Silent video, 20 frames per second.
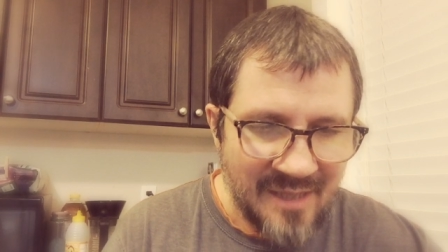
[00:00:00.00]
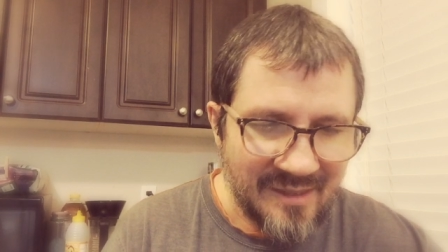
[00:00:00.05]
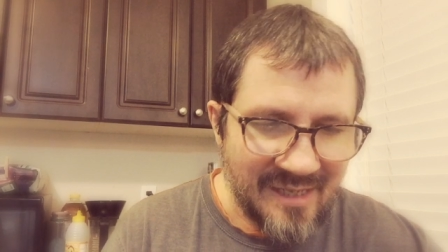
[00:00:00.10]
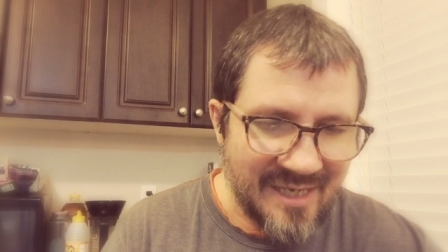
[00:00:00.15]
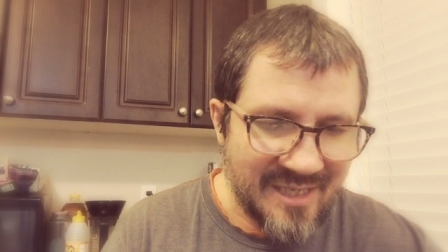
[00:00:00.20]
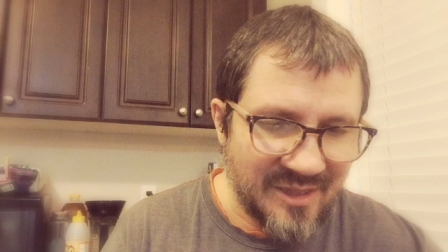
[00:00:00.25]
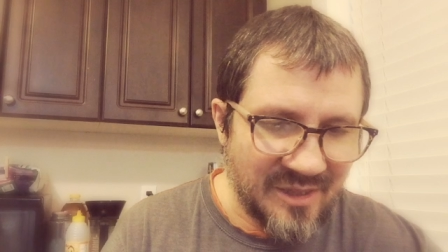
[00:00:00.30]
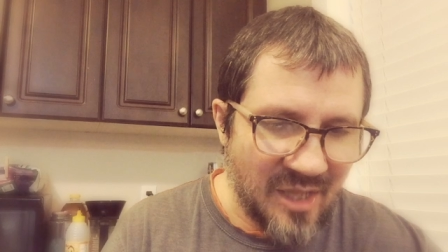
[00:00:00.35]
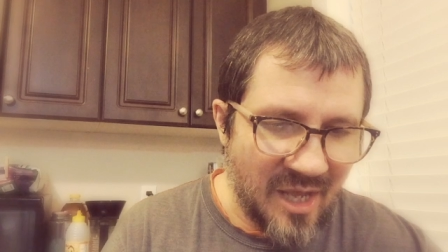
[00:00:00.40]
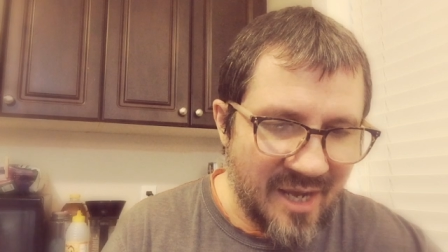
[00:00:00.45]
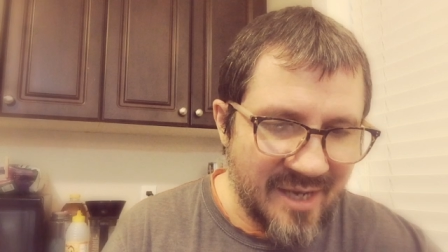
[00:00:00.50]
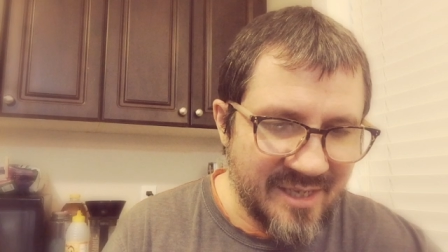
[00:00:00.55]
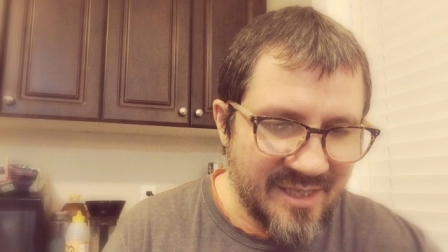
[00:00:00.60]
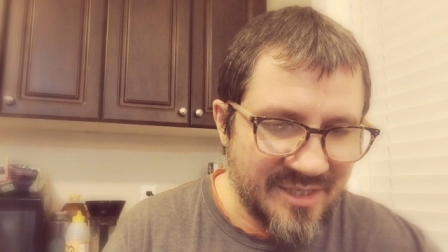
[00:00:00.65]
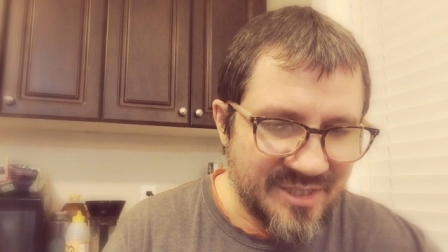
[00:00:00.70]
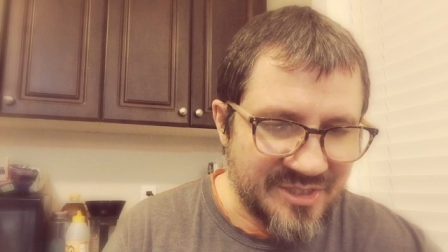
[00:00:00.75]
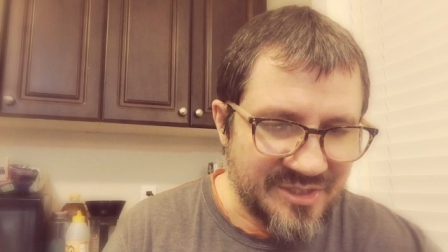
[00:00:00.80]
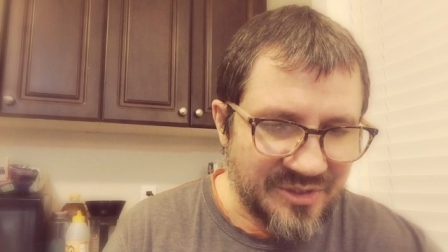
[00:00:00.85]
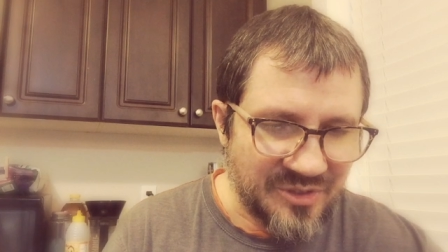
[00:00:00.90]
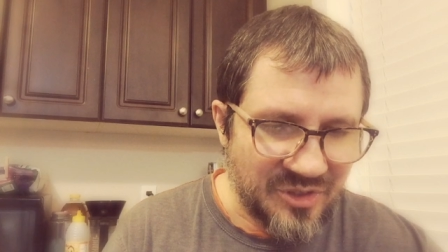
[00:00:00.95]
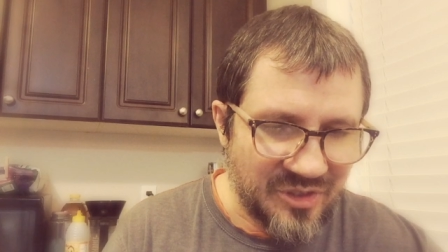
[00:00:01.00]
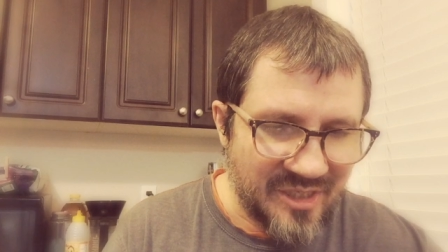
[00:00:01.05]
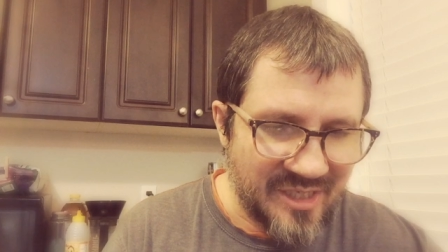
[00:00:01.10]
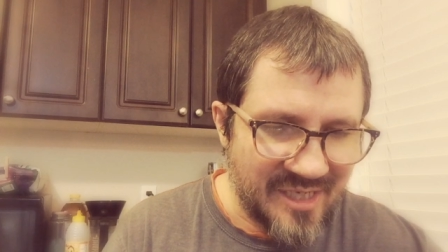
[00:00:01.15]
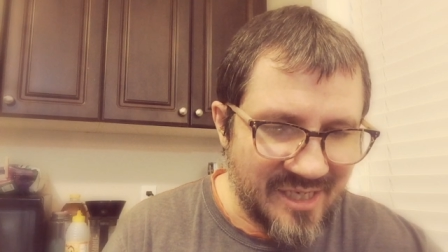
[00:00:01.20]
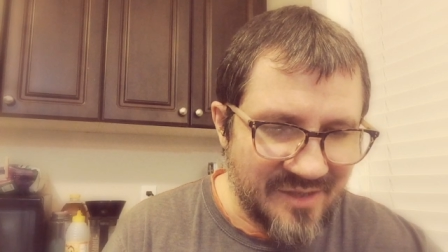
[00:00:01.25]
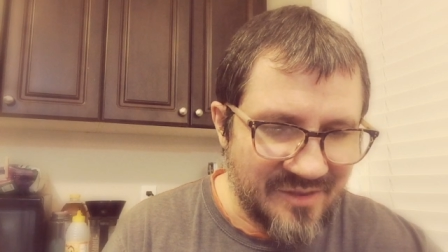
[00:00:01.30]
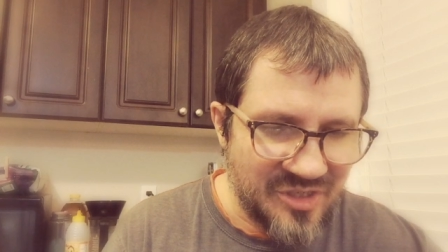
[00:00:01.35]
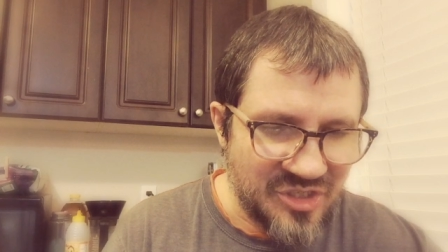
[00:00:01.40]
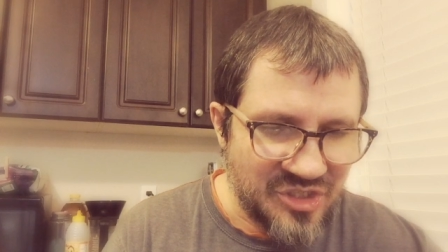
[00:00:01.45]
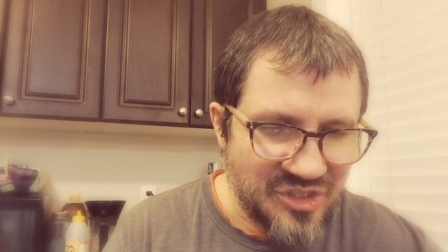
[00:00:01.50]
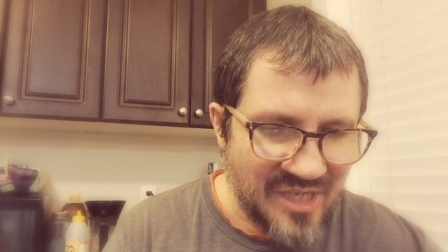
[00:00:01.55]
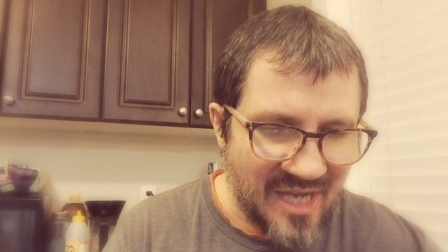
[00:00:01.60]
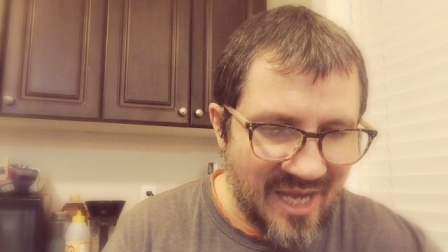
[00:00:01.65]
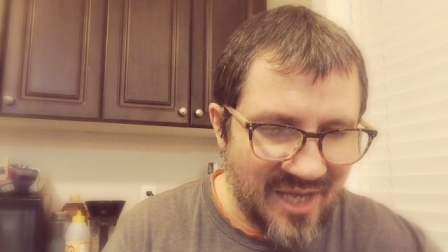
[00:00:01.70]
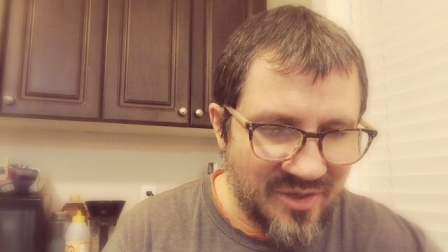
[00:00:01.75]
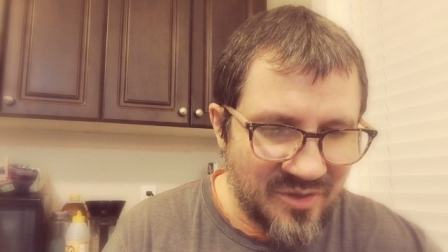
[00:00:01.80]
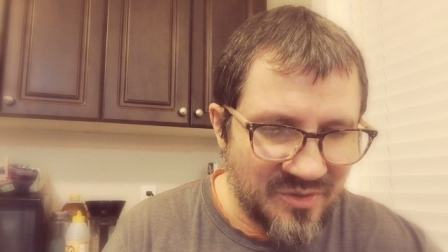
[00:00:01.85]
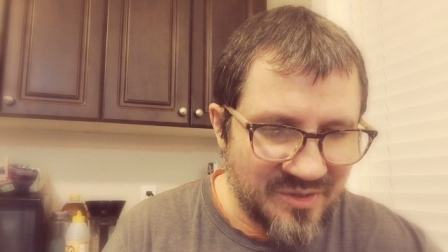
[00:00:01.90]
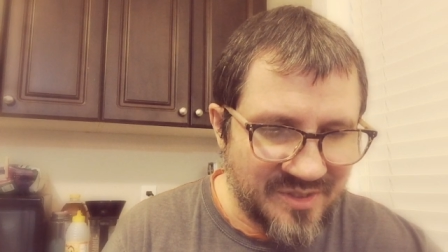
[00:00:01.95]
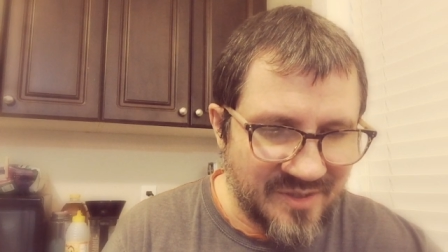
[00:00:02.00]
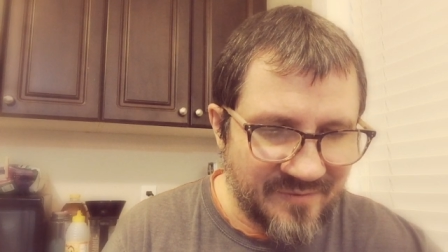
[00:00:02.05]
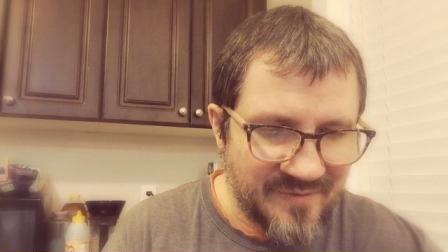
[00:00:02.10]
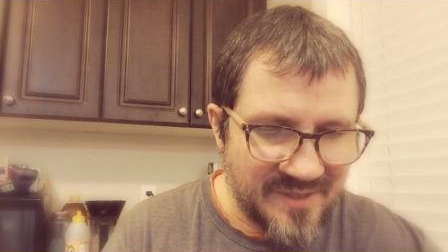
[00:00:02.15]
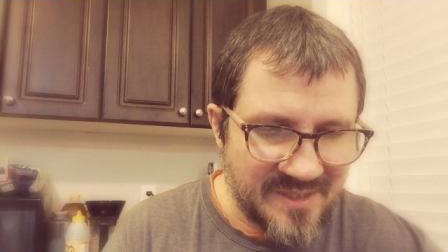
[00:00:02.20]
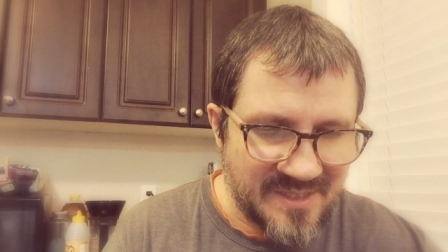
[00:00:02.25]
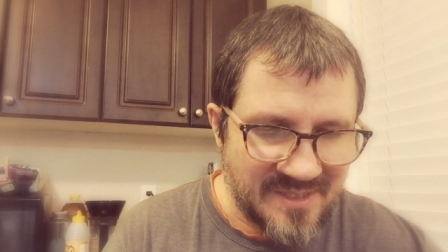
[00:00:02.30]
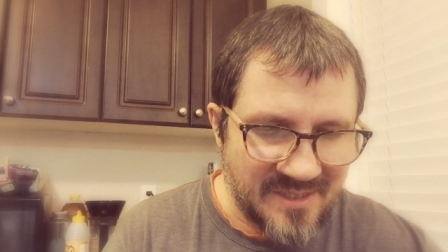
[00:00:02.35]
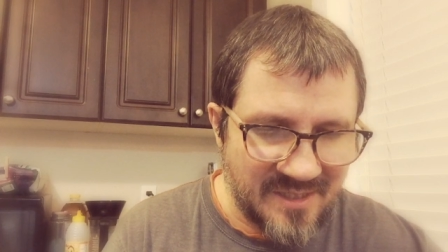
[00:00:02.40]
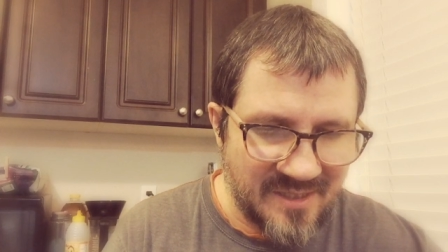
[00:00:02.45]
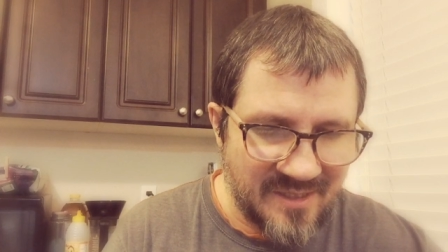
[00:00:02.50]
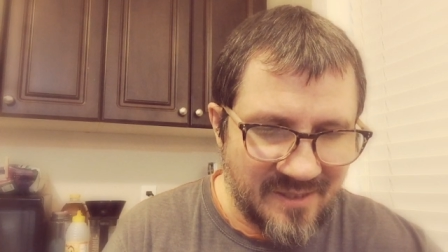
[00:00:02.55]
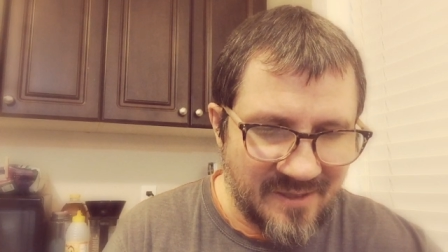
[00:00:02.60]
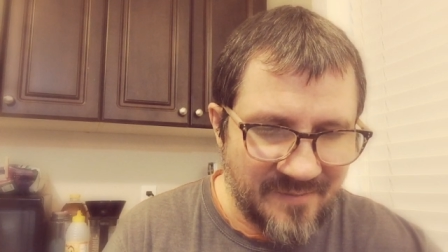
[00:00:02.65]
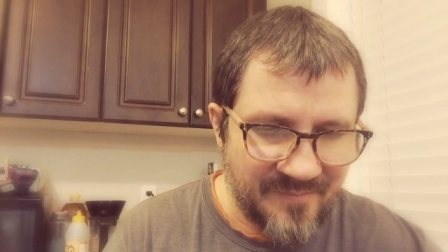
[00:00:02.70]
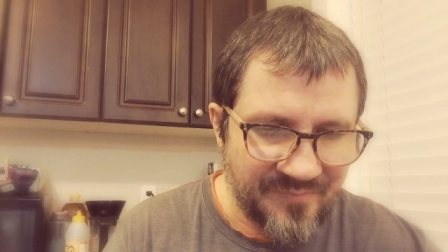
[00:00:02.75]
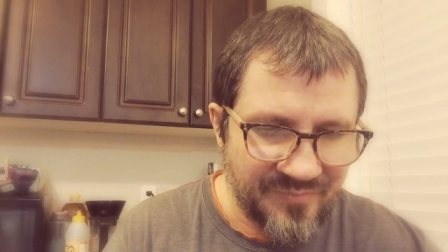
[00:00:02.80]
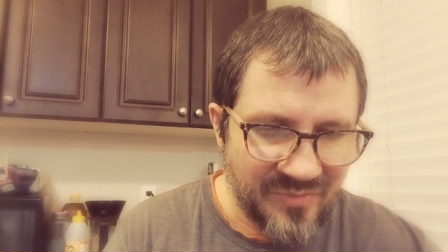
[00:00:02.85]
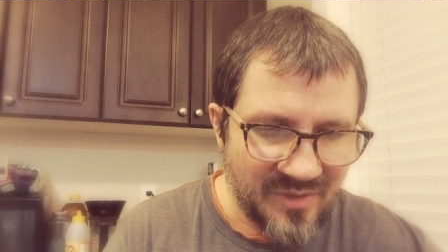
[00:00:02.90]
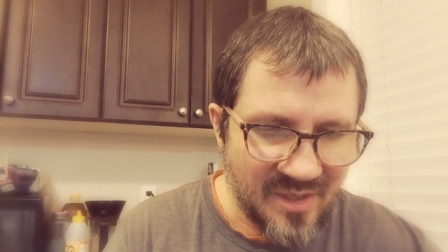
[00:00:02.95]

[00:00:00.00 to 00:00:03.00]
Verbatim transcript: Like lions lurking in the shadows of the city,